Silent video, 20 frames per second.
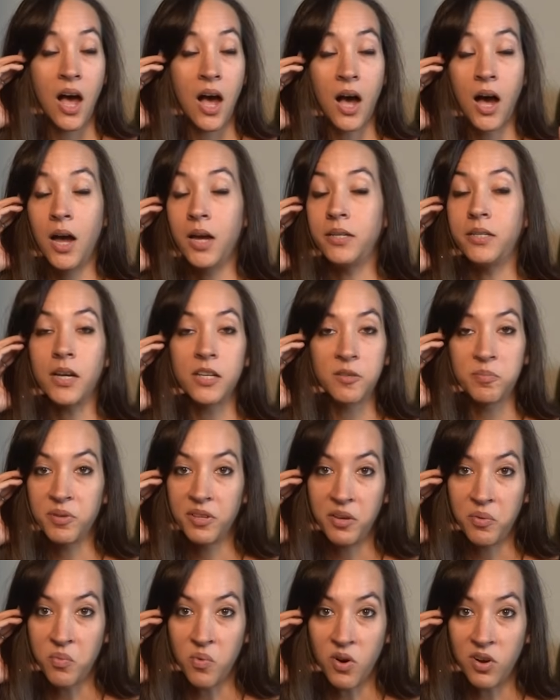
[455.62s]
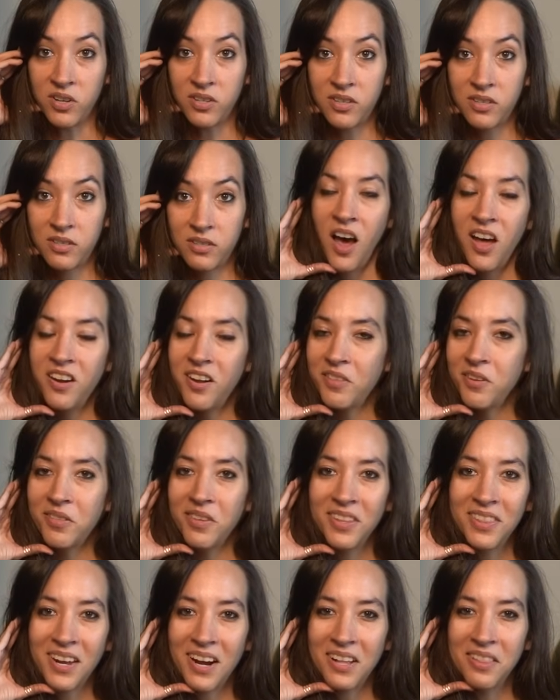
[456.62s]
I desperately want. Another
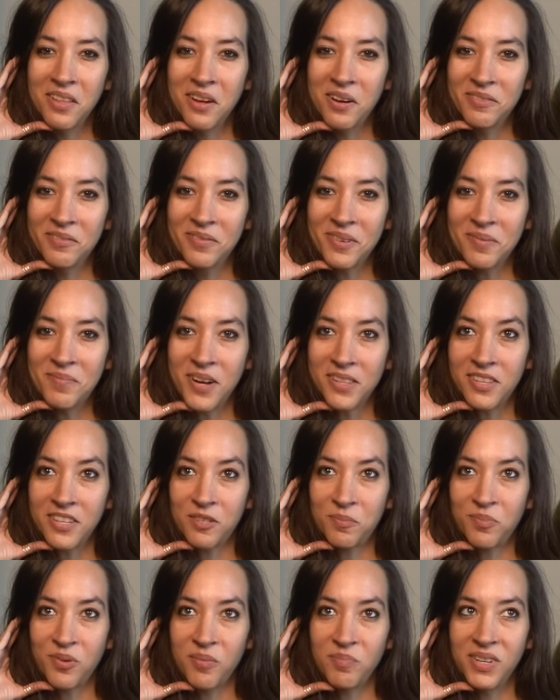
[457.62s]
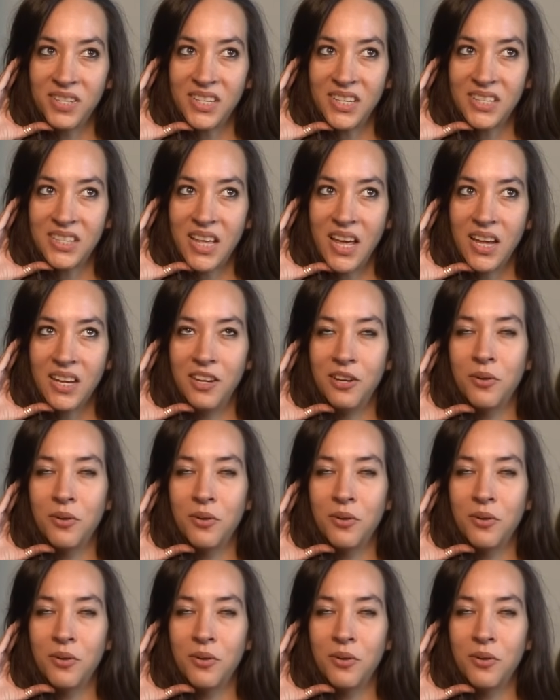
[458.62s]
thing that I love about this premise is that,